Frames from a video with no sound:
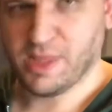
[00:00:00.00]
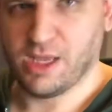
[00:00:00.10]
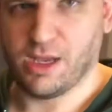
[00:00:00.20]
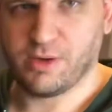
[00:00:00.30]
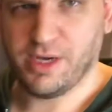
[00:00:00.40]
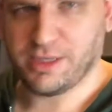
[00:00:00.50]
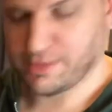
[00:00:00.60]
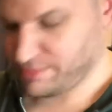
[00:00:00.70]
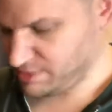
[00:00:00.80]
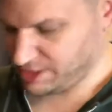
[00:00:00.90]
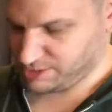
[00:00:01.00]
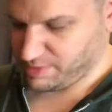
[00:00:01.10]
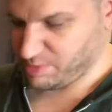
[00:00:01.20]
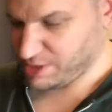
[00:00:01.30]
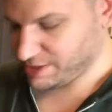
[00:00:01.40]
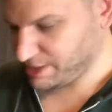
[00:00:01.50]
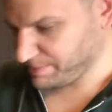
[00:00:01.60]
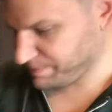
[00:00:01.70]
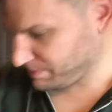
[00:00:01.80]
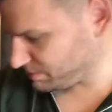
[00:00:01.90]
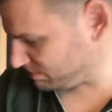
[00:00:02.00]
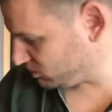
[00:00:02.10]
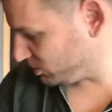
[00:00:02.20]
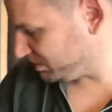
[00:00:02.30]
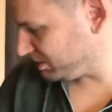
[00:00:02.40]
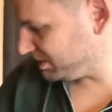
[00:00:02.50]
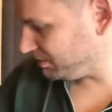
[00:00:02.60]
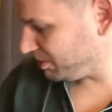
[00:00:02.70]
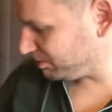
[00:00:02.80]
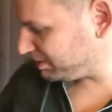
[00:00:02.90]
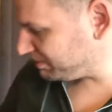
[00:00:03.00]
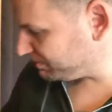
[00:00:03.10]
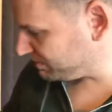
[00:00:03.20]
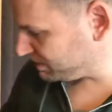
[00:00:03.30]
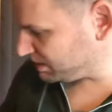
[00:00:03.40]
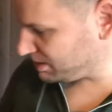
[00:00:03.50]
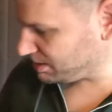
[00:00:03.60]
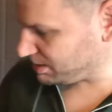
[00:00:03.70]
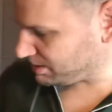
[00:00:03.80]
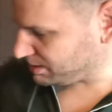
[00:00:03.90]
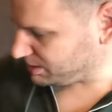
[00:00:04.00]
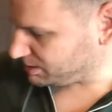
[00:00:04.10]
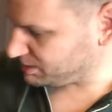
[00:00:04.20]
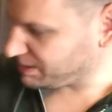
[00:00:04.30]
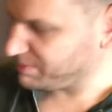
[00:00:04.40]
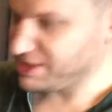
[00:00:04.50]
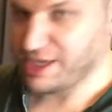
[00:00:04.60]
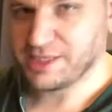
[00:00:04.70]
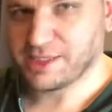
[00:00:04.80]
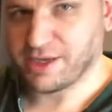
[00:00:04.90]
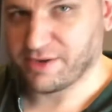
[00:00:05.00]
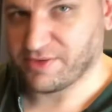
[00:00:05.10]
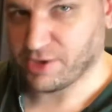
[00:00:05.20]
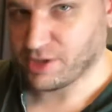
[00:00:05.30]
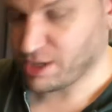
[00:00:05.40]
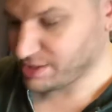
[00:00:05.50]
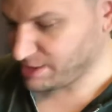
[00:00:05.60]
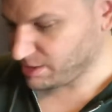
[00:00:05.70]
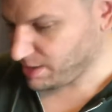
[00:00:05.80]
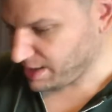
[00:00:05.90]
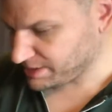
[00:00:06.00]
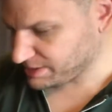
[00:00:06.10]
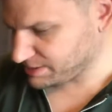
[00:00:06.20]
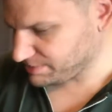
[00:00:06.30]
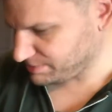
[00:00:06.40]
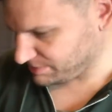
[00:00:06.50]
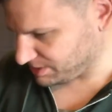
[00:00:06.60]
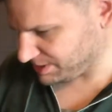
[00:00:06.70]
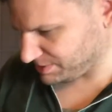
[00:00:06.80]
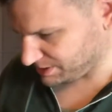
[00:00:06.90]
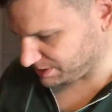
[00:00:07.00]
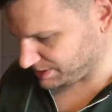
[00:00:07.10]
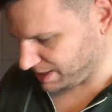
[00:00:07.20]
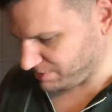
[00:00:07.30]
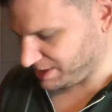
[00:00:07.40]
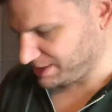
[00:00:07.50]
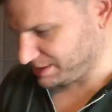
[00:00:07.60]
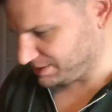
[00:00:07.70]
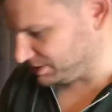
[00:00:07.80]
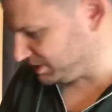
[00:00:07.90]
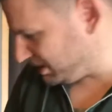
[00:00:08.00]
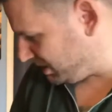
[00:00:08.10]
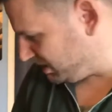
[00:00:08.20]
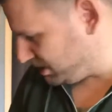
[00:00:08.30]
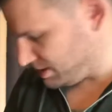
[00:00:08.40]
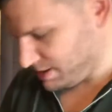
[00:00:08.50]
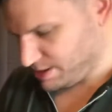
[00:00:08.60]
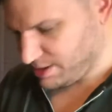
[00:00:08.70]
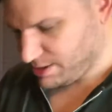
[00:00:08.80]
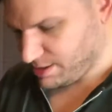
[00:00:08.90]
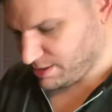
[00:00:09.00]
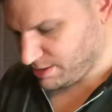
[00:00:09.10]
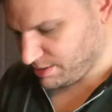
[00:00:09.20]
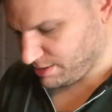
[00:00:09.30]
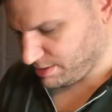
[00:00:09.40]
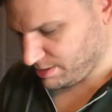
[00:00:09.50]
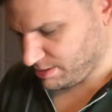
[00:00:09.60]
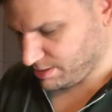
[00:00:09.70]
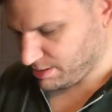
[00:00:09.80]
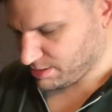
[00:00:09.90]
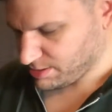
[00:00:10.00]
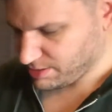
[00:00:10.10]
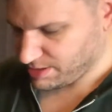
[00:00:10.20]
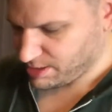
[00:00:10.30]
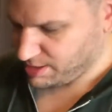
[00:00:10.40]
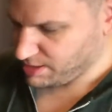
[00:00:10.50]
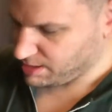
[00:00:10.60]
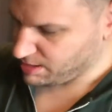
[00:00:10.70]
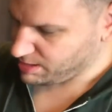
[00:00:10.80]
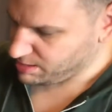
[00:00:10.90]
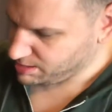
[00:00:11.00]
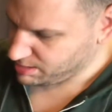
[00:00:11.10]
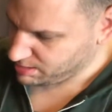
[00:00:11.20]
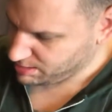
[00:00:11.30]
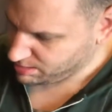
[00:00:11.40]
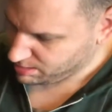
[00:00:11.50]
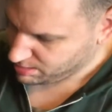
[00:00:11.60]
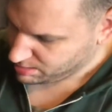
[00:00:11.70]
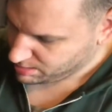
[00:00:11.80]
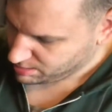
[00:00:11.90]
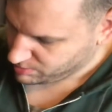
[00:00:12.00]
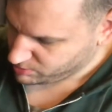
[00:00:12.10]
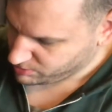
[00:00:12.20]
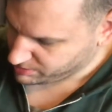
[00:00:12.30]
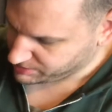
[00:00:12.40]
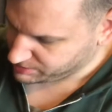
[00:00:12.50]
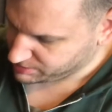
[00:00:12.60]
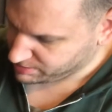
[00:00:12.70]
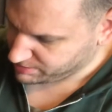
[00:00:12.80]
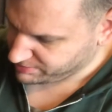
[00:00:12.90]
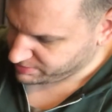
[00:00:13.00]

Alright, that should be plenty. More than plenty, probably. Dump the ice out of your cocktail glass, which is now nice and chilly. Go ahead and pour to serve.